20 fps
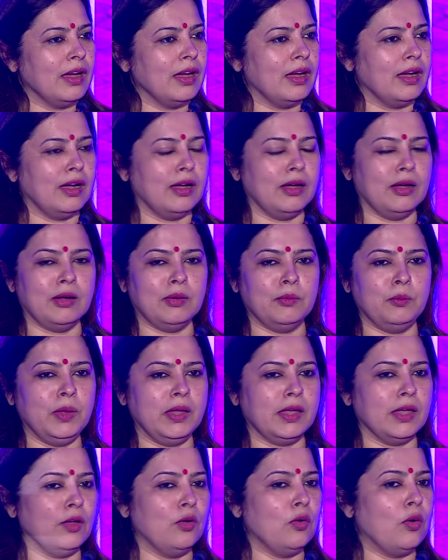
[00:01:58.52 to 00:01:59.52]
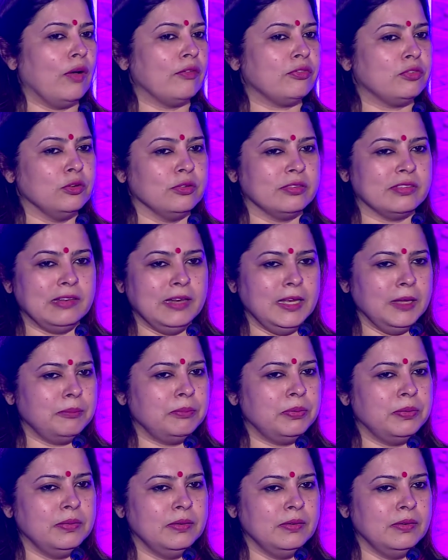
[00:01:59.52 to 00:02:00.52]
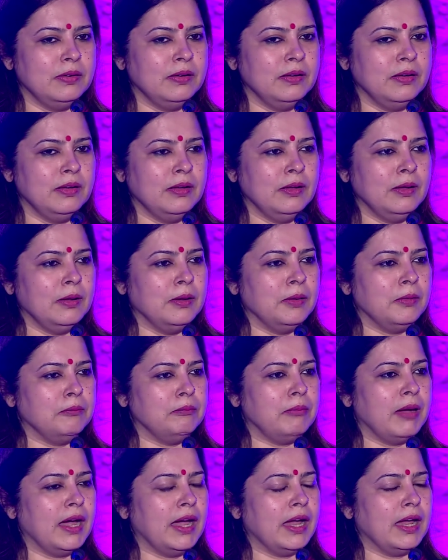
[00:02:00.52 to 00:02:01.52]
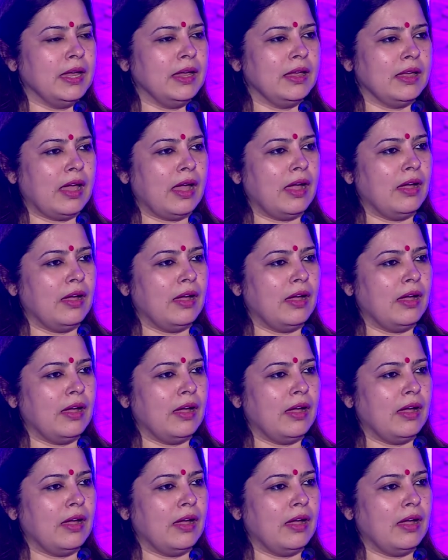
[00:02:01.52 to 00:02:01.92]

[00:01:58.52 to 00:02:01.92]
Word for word: Uh, we can go off to sleep. By